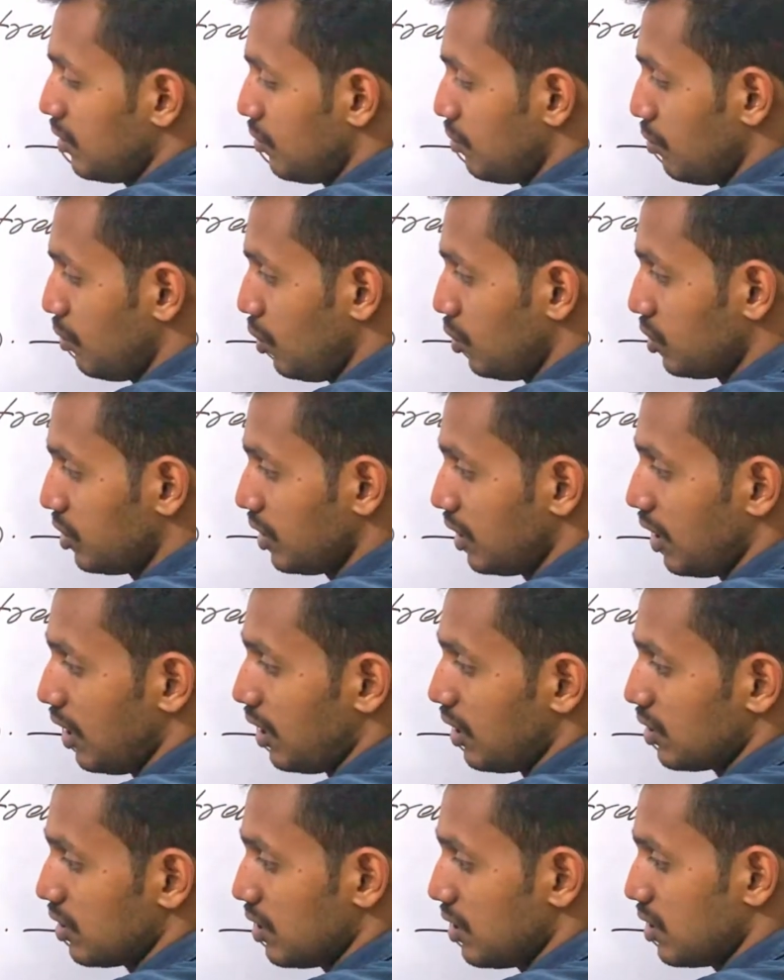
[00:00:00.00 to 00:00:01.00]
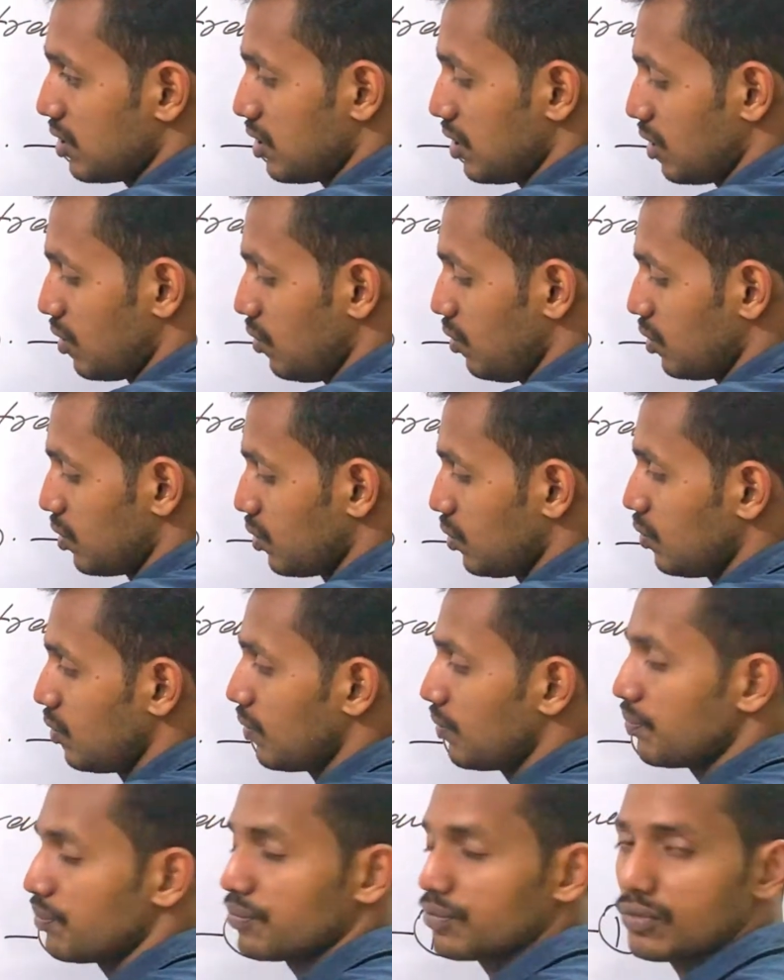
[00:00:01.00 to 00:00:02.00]
both the car is equal
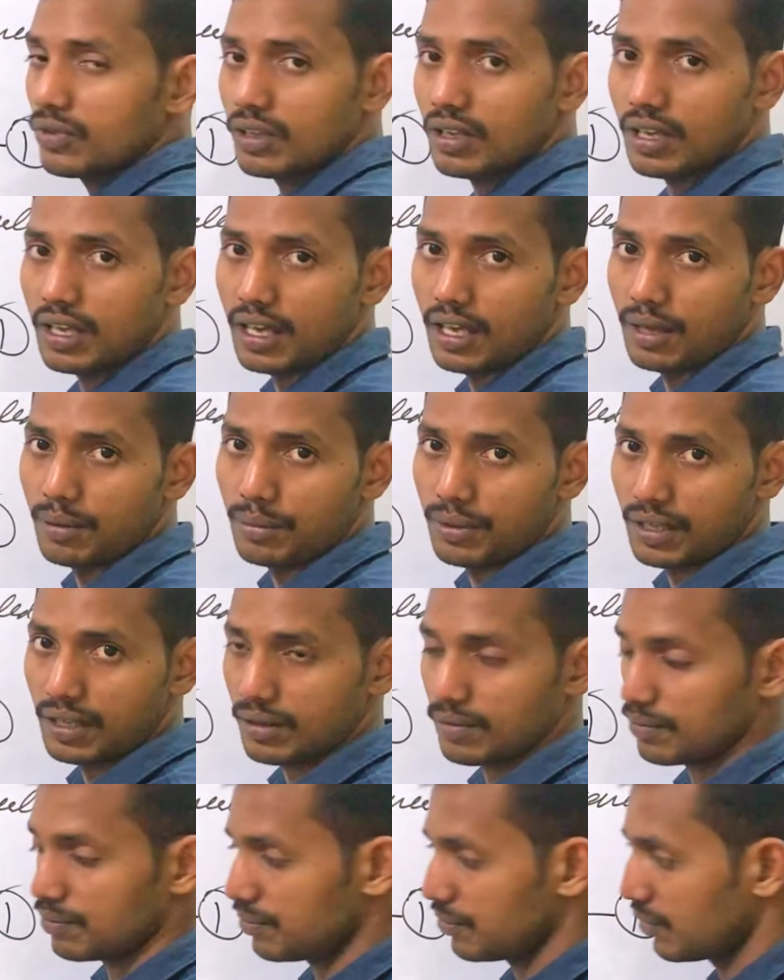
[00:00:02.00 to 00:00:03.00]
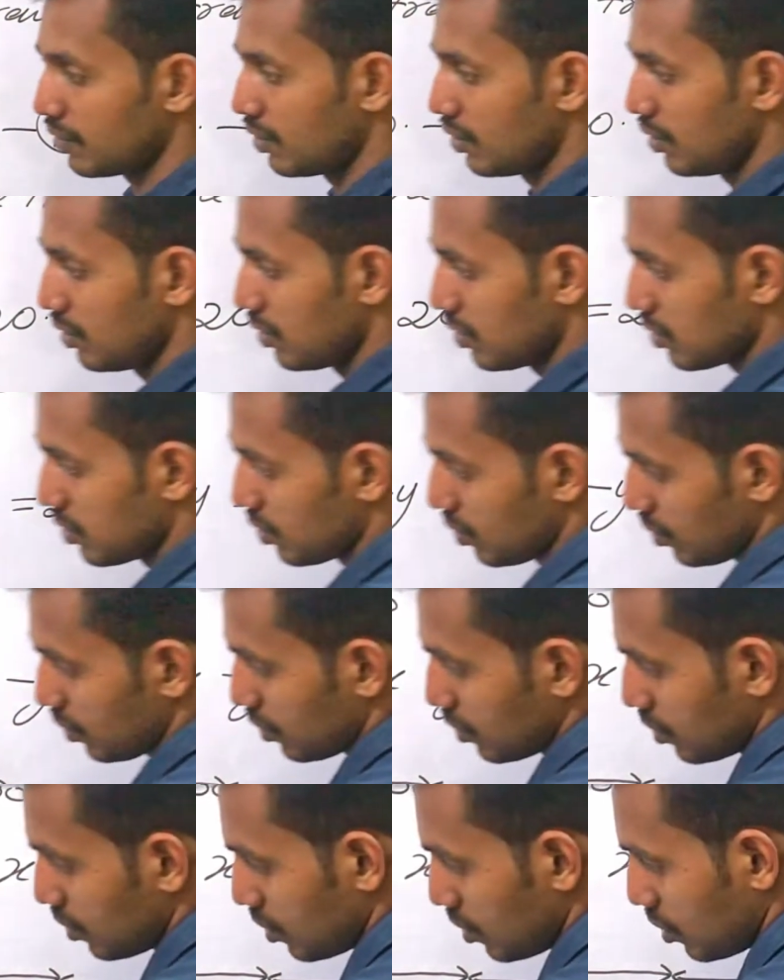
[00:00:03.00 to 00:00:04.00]
to AB.
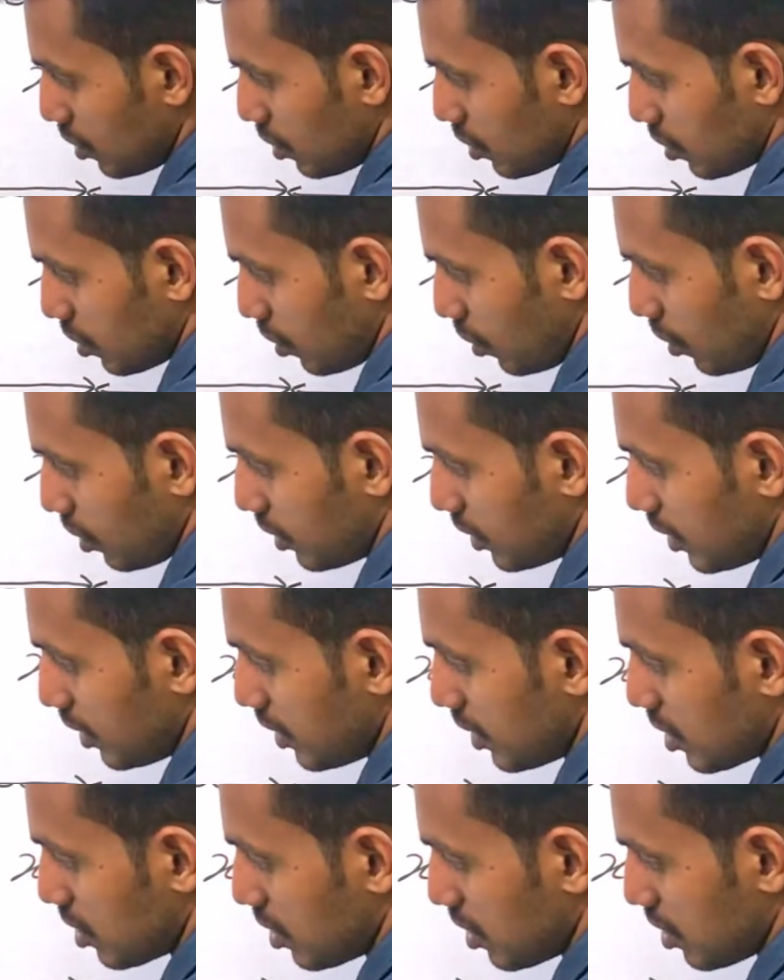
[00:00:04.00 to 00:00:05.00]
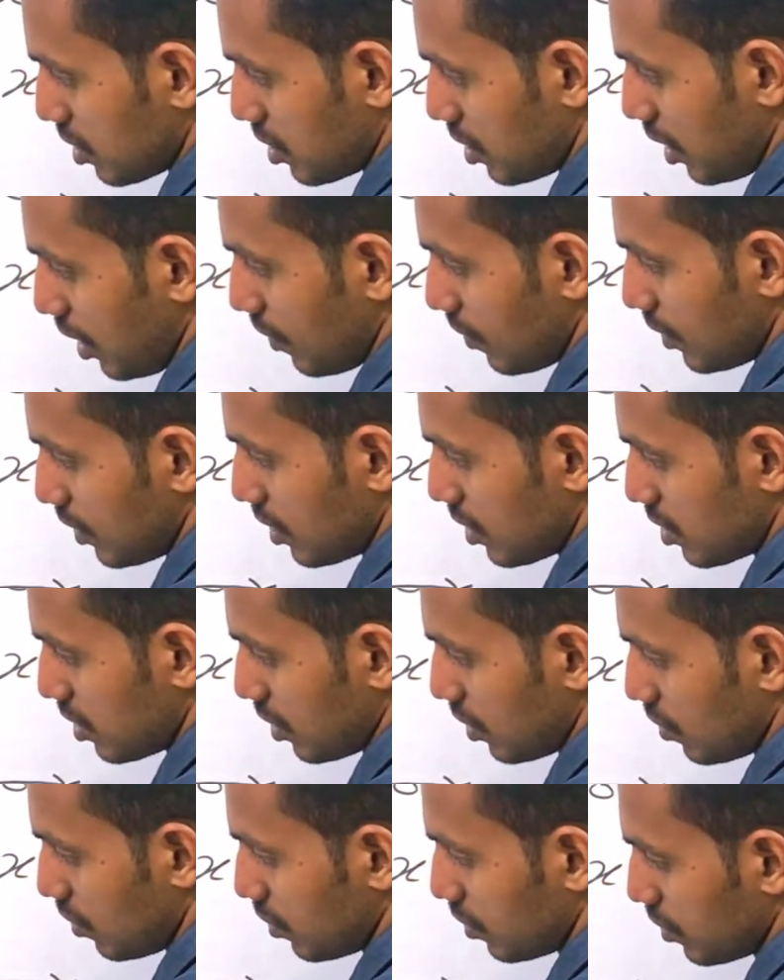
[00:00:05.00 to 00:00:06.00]
So total distance traveled
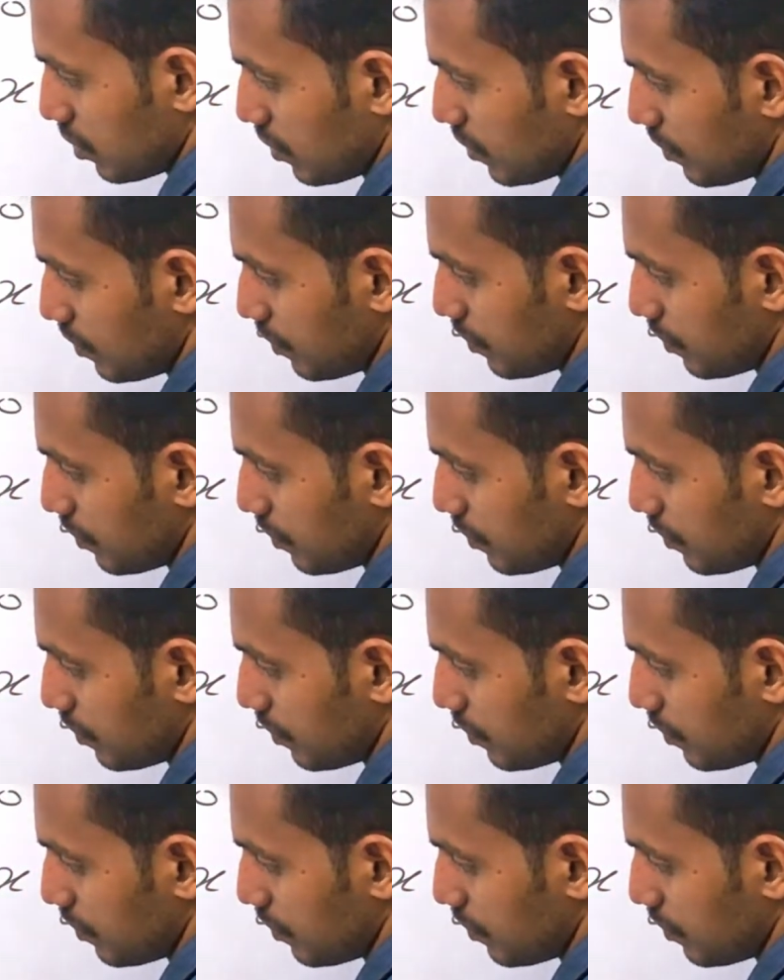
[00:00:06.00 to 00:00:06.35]
is equal to